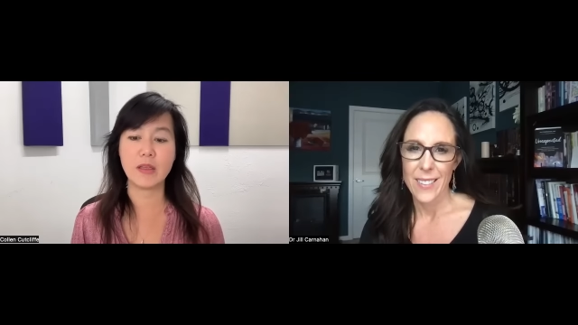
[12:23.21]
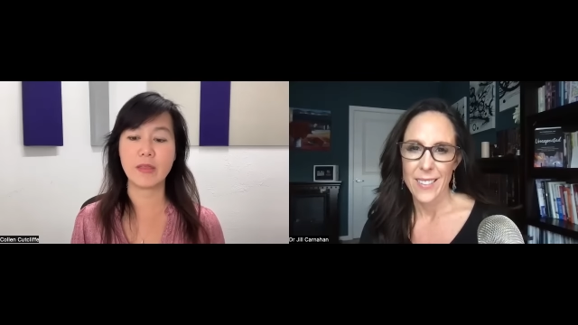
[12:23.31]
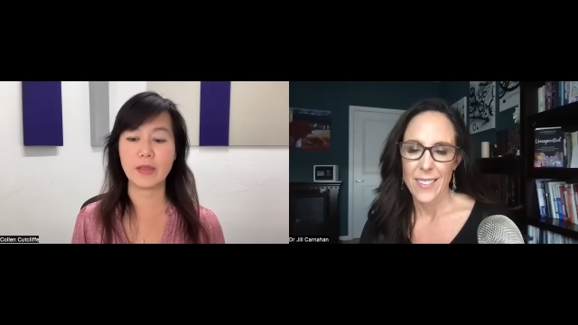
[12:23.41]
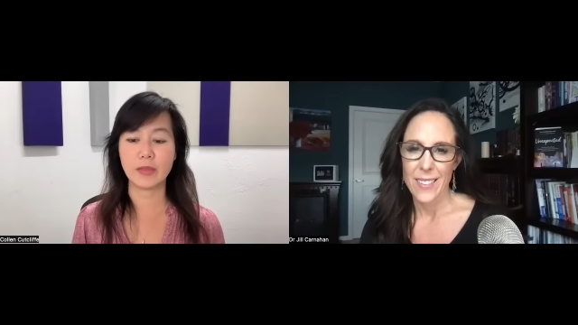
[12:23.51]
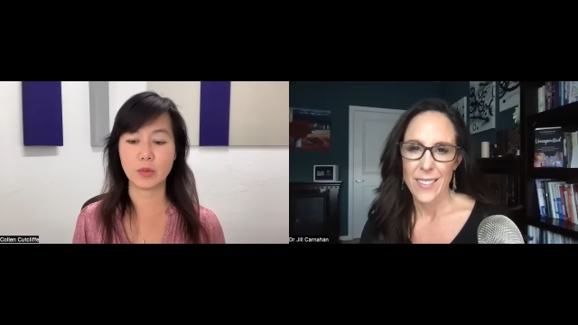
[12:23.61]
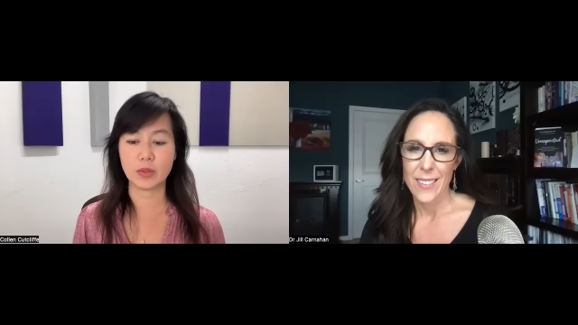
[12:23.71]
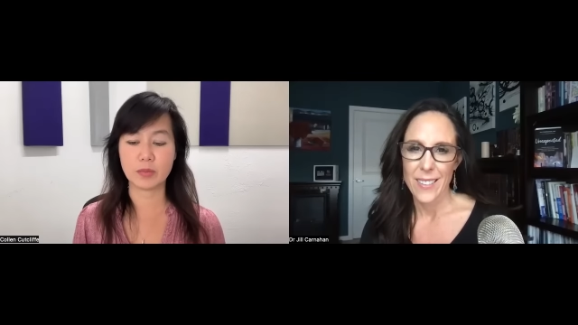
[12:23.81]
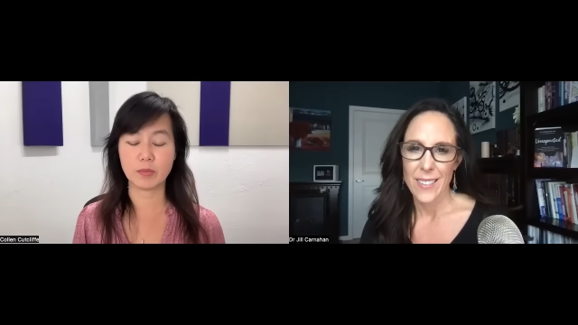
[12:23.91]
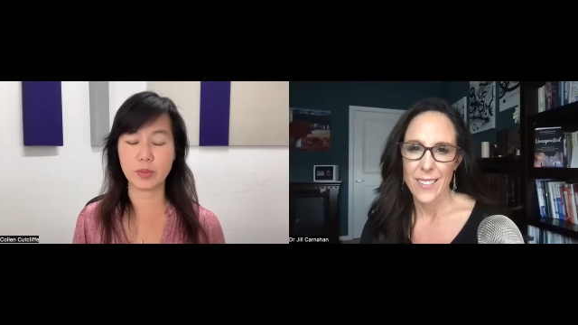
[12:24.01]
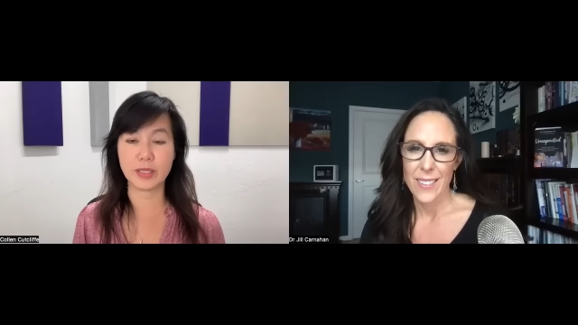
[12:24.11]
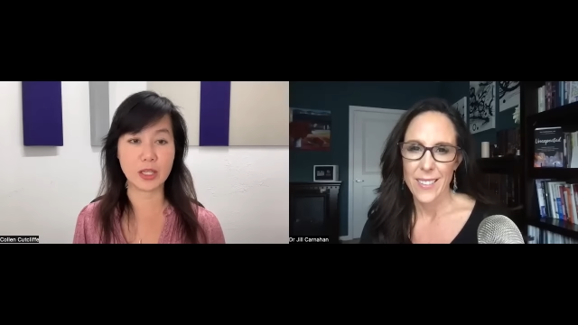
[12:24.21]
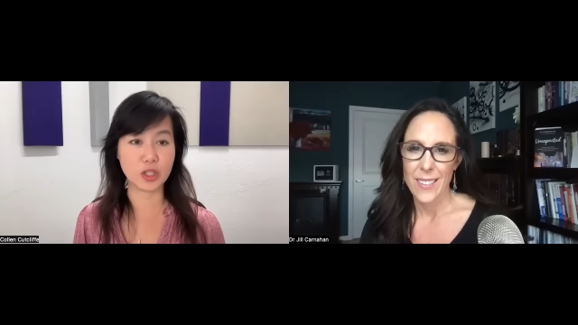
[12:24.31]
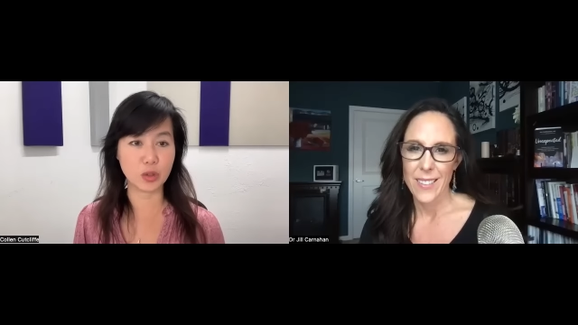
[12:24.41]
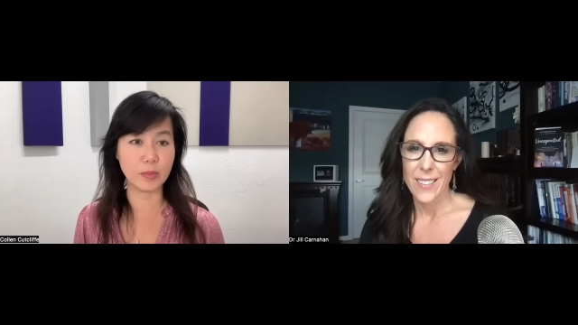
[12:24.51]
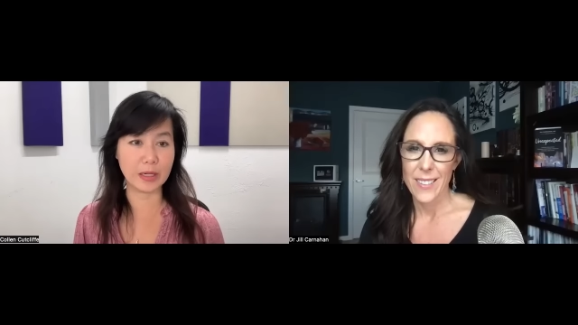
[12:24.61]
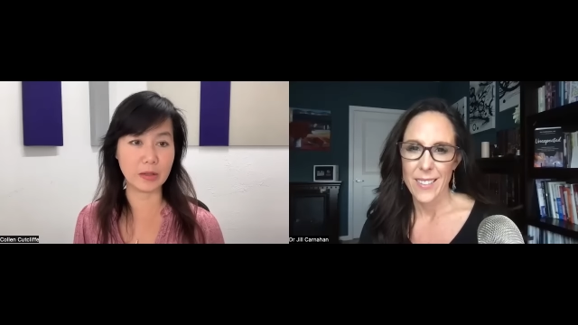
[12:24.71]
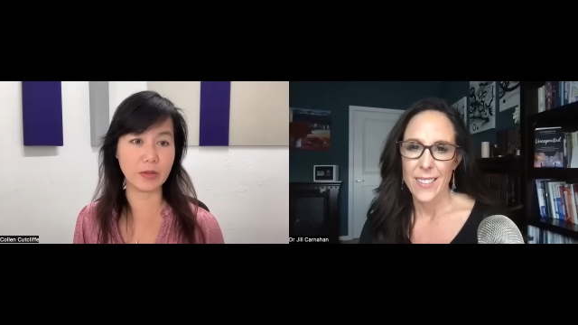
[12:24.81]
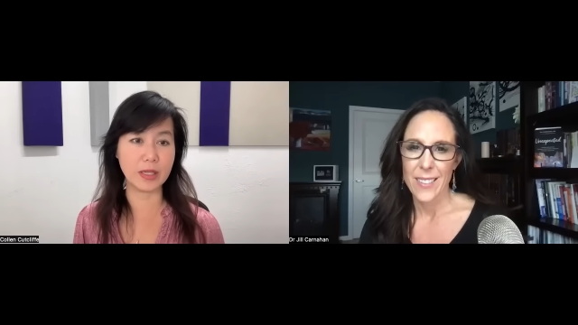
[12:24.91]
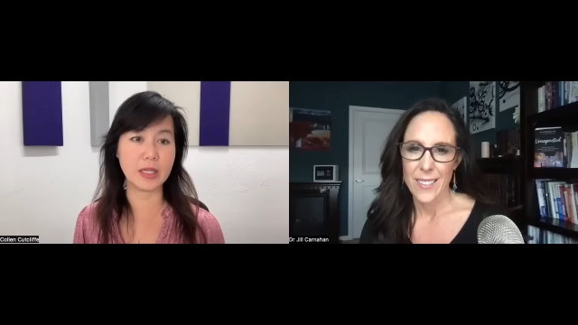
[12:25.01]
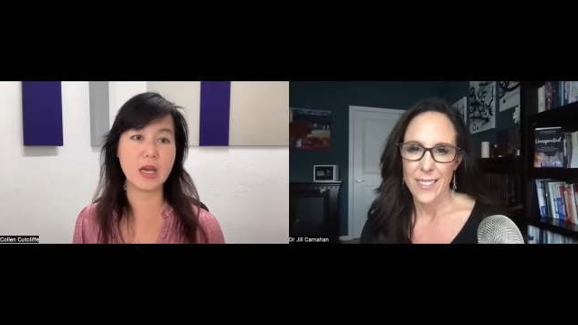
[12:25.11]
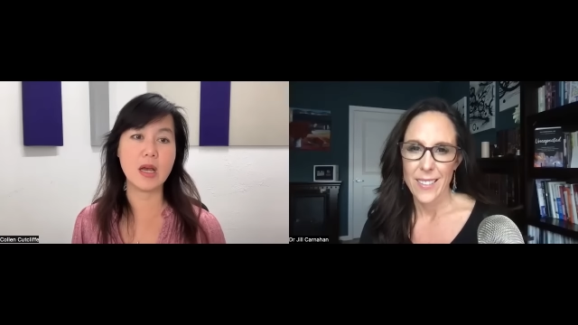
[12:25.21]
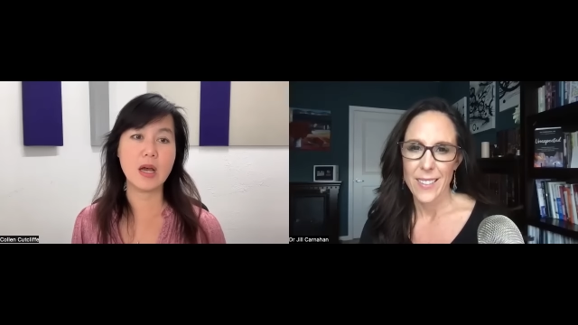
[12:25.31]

Speaker 1: that there was potential benefit.